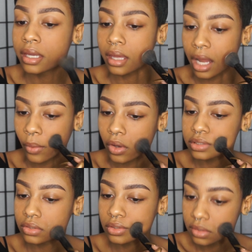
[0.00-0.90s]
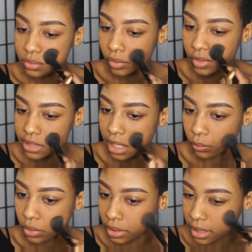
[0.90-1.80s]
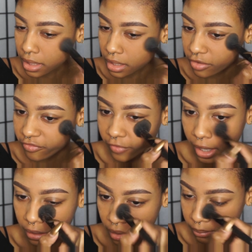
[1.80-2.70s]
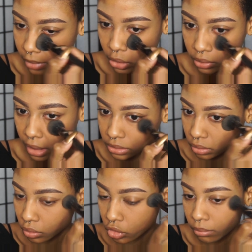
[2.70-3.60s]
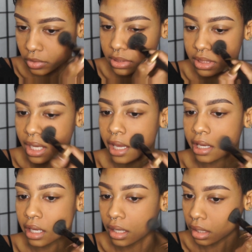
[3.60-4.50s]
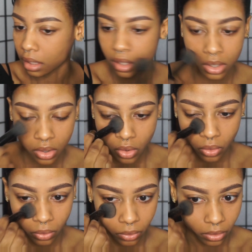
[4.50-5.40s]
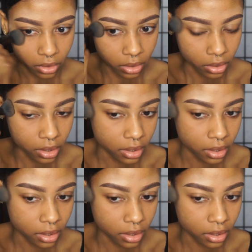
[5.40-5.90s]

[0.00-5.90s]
And I would also use one that's like really finely milled, like the Laura Mercier, or